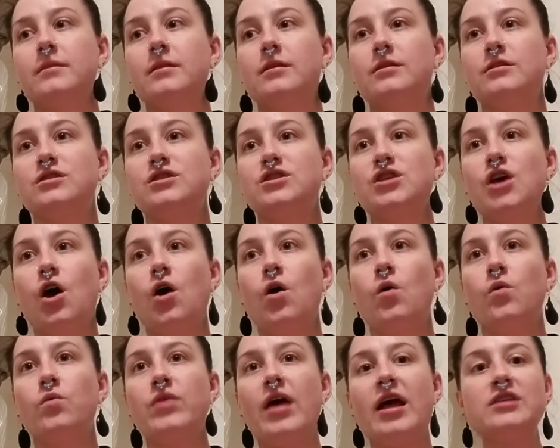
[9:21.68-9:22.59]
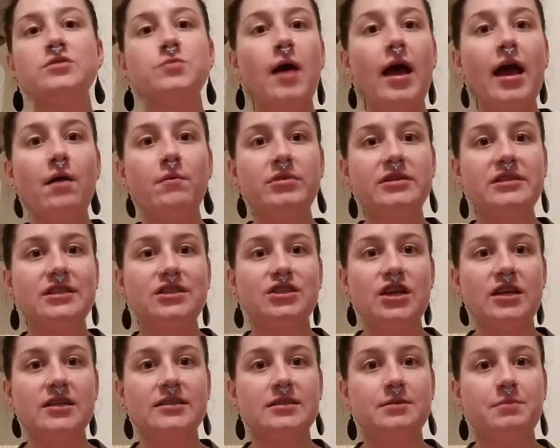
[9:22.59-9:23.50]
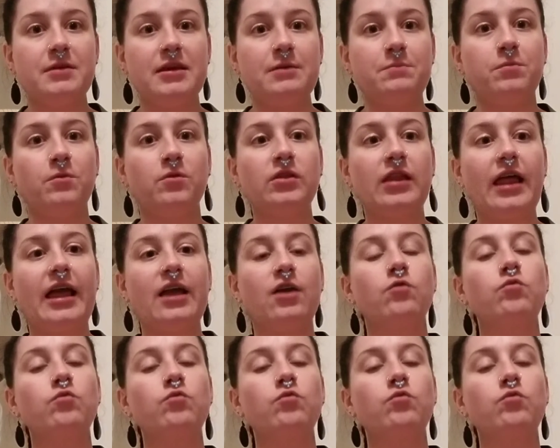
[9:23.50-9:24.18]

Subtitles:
So that's why I always suggest to people, like,